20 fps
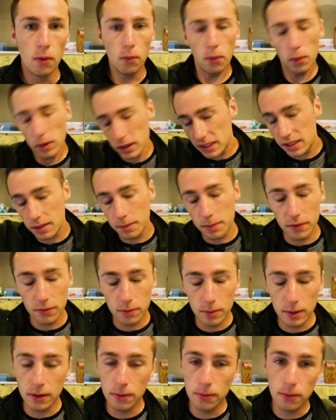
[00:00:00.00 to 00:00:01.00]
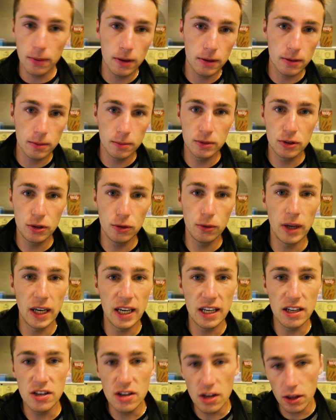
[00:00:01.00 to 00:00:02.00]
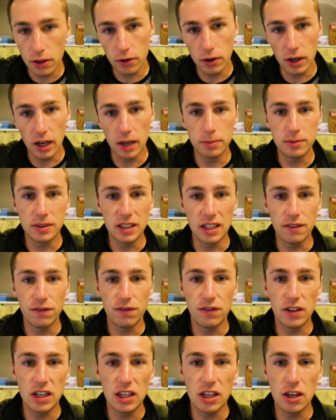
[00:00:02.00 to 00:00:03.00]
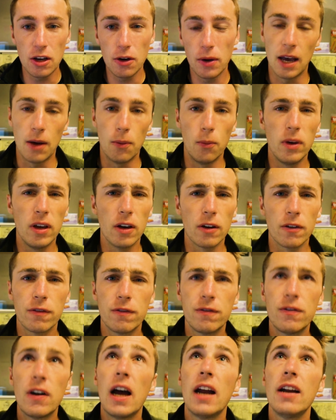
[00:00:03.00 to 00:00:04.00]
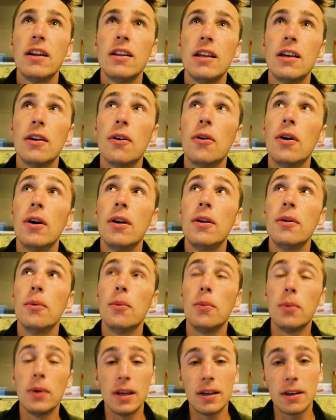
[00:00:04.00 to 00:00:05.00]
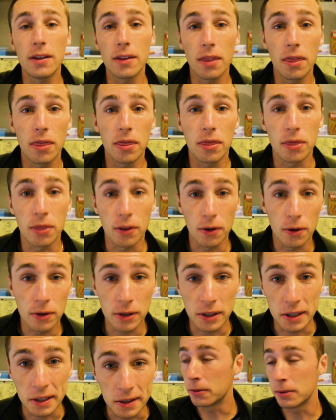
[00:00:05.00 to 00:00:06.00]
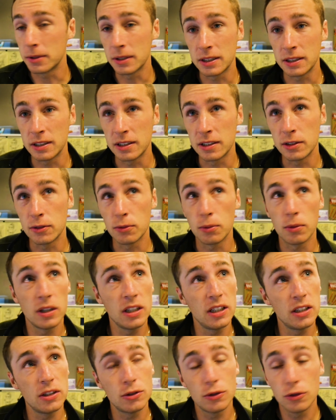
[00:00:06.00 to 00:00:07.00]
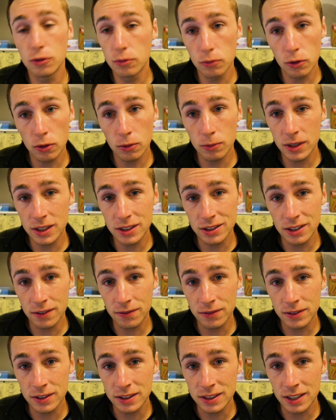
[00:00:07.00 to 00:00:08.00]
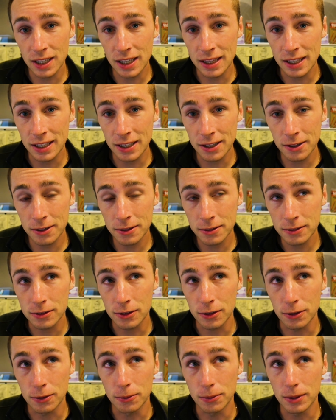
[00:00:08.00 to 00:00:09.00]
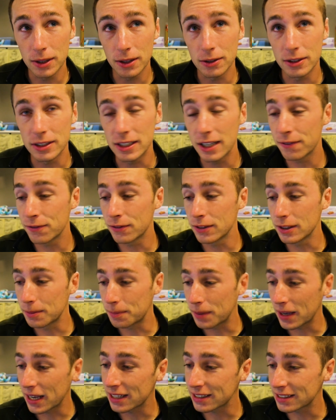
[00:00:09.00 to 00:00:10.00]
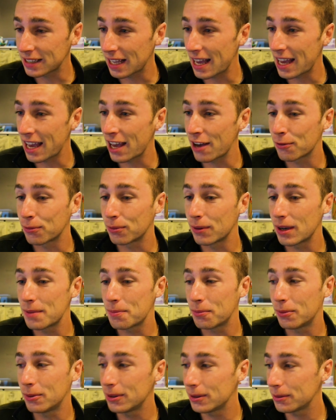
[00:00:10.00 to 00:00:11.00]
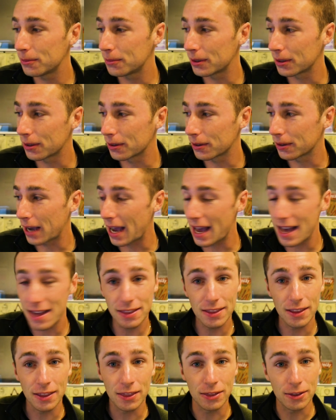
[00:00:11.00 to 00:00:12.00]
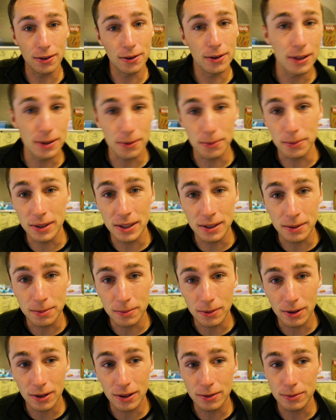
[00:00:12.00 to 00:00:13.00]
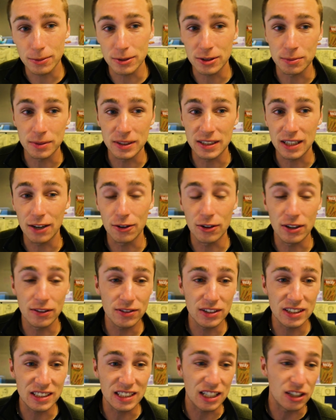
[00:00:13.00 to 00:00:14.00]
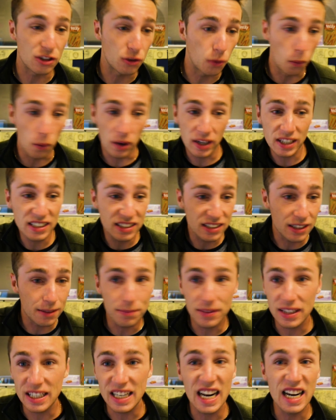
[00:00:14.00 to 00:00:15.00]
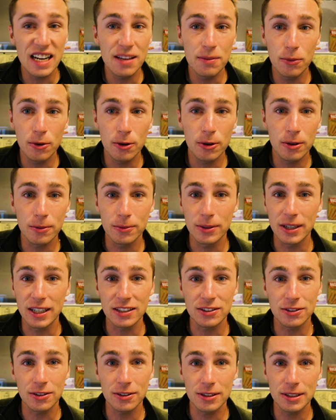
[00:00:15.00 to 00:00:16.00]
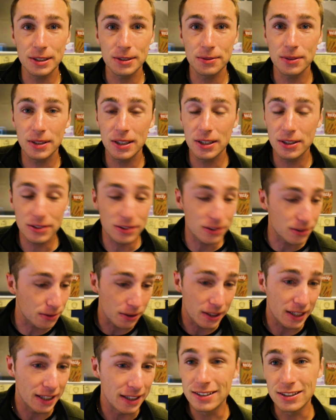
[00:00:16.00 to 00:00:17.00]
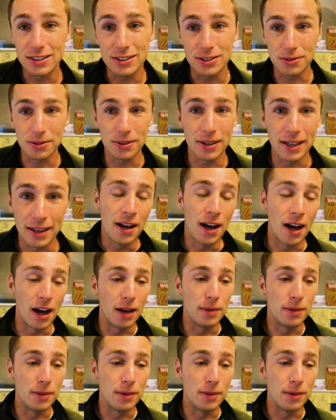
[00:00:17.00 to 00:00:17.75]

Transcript: What's up everybody, welcome to another update video, and we are finally on week 30. Only 22 more weeks left inside the year, so we are definitely past that halfway point. We are at the 30 week mark, which means I don't have to say 20 something anymore when I start these videos. It's great, it's just great.